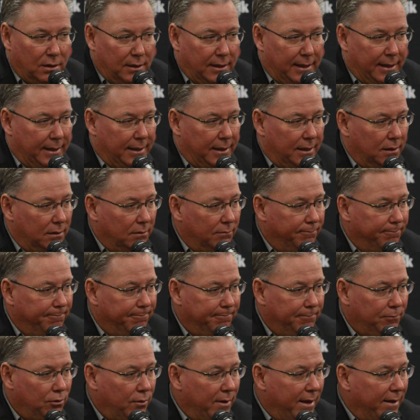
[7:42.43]
and
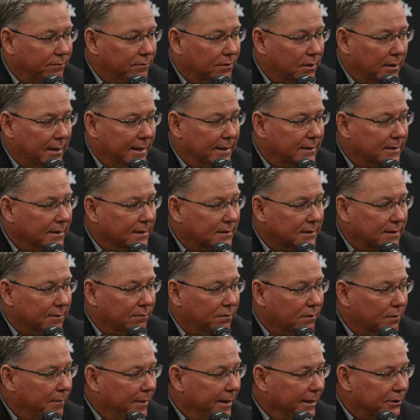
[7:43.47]
you have to let this
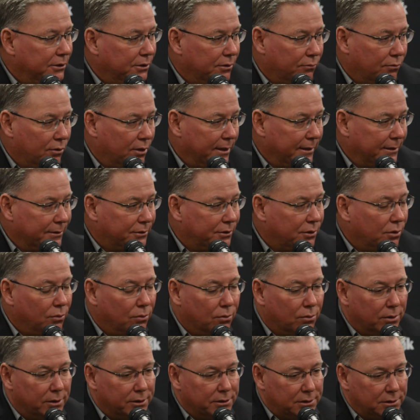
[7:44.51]
inflammation run its
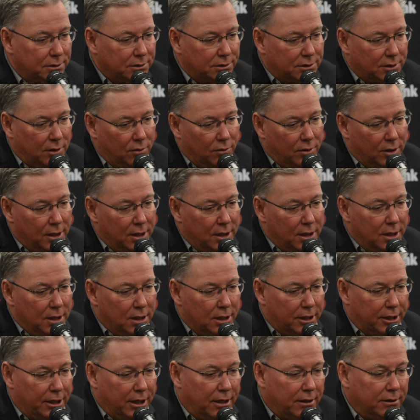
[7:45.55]
course. And so
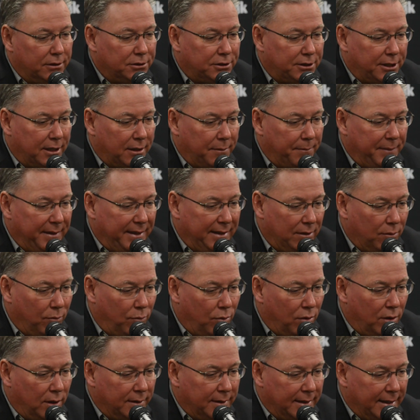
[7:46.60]
Gunner's going to be the
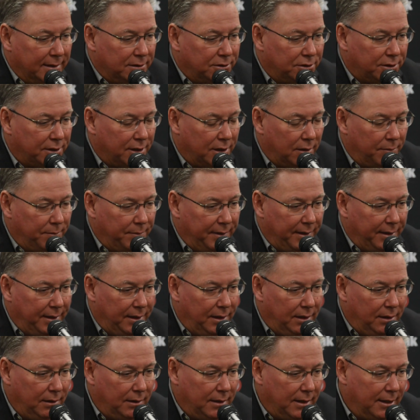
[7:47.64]
one that's going to
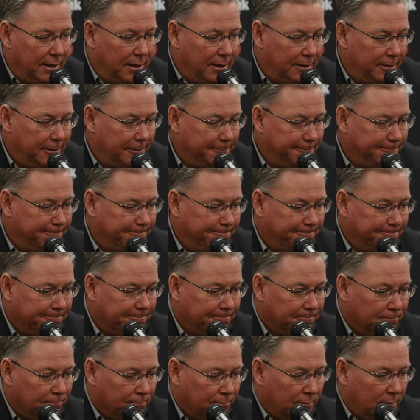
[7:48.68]
be,
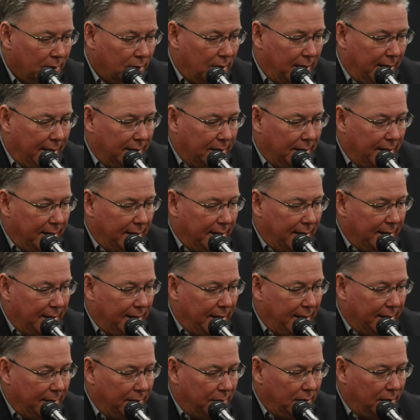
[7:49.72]

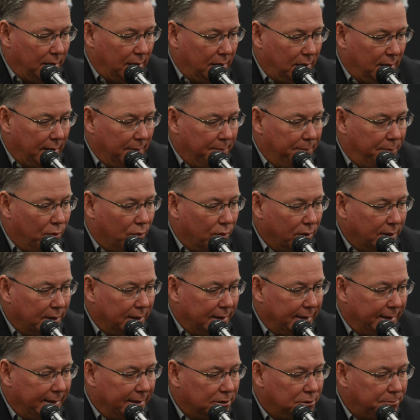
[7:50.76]
I think, important
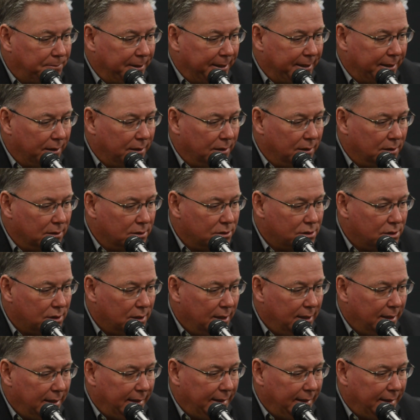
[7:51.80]
in this, because